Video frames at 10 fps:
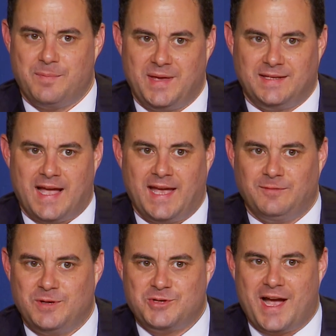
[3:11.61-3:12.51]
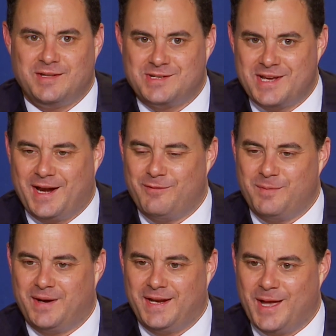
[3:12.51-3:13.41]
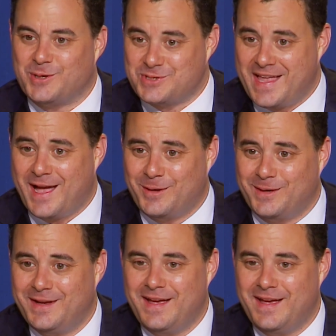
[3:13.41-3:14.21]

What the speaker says: a big night and we tried to shut everybody else down.